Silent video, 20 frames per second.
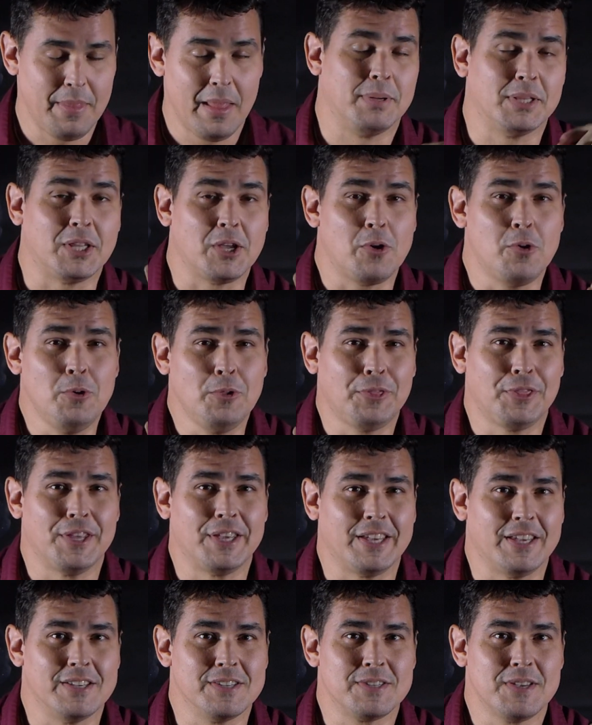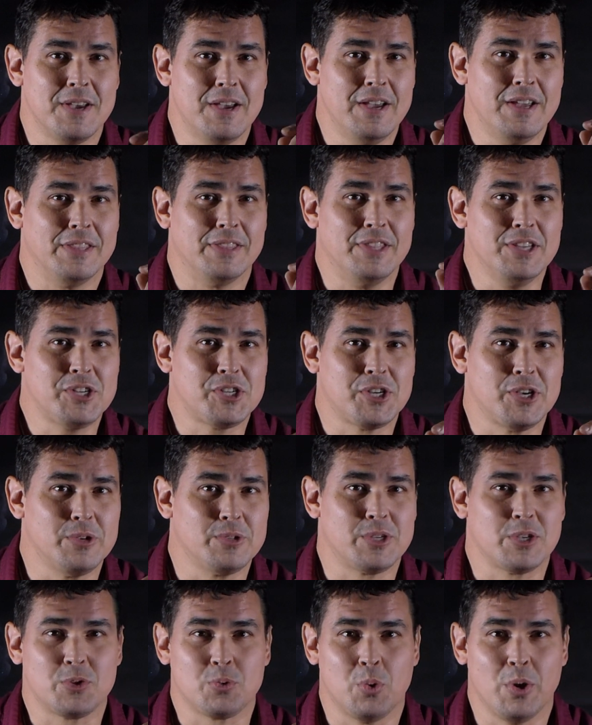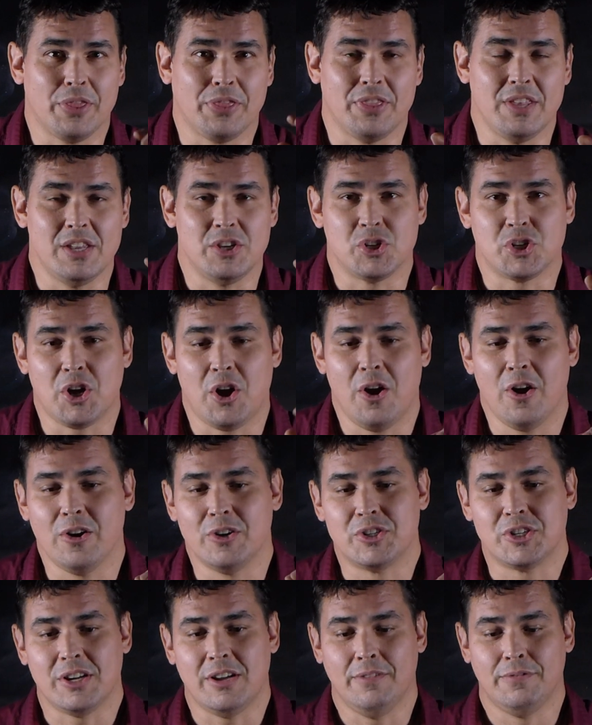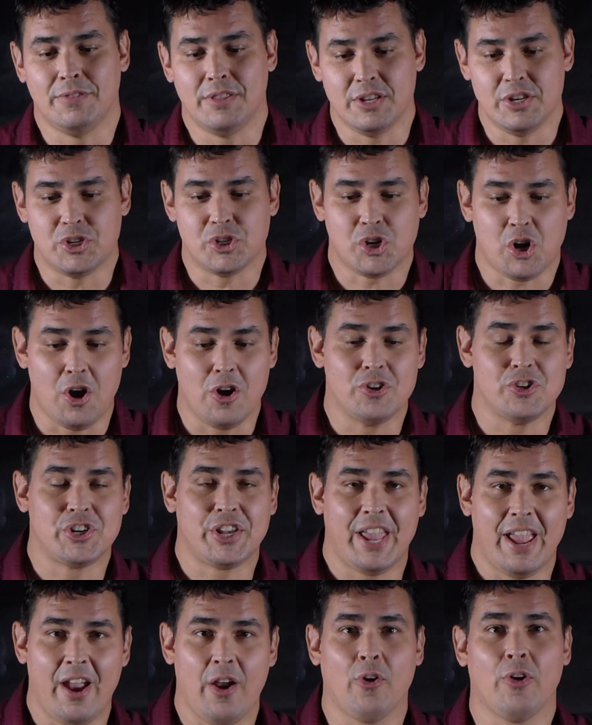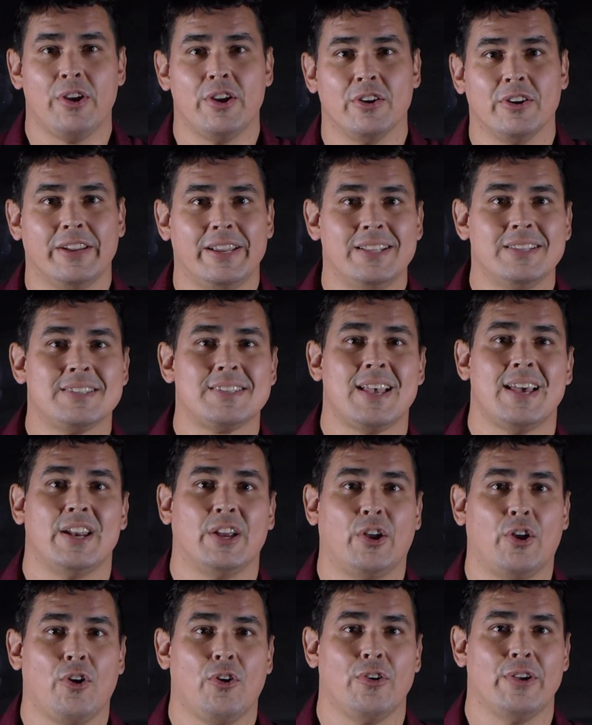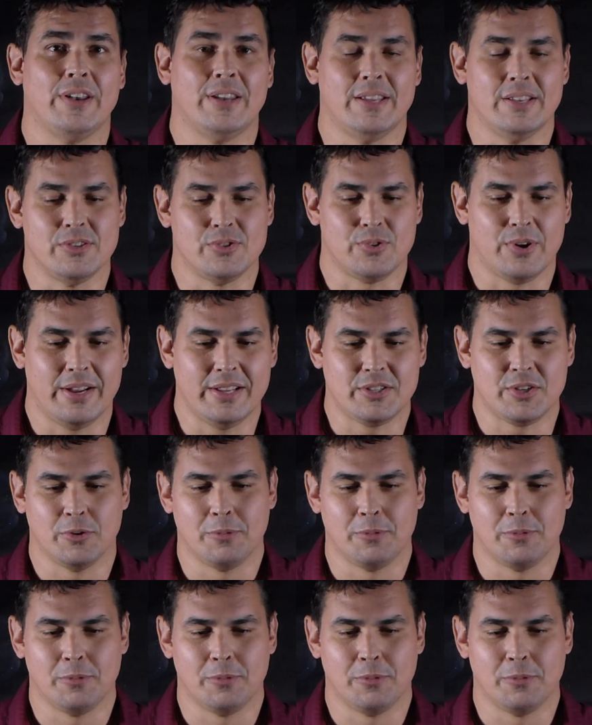But the cool thing is, this shows us what the charge of the charge carrier inside a current is, right?